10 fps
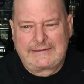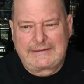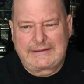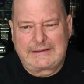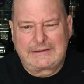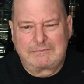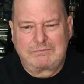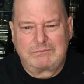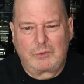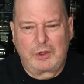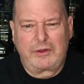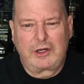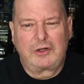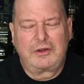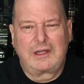Uh, one of the
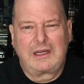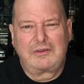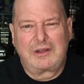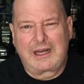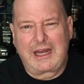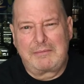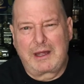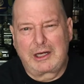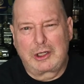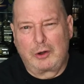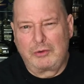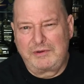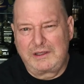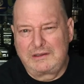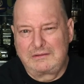good things that came out of
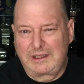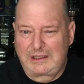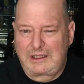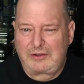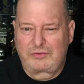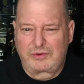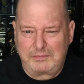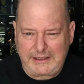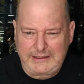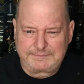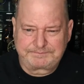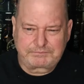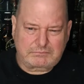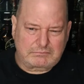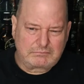COVID, at least for me,
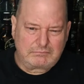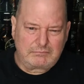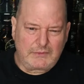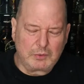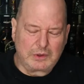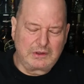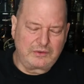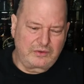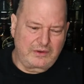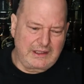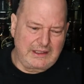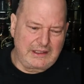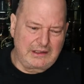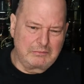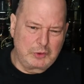was
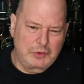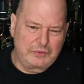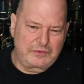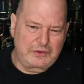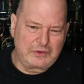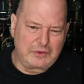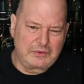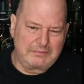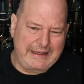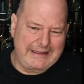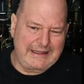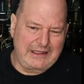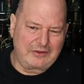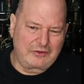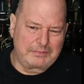the move to
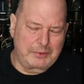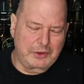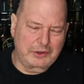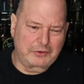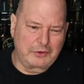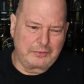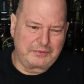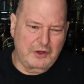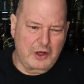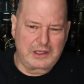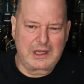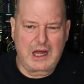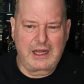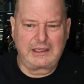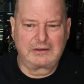mandated support groups
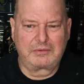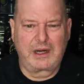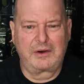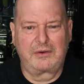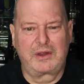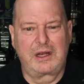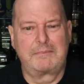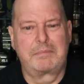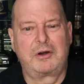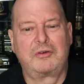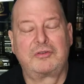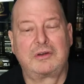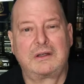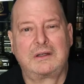online rather than in person.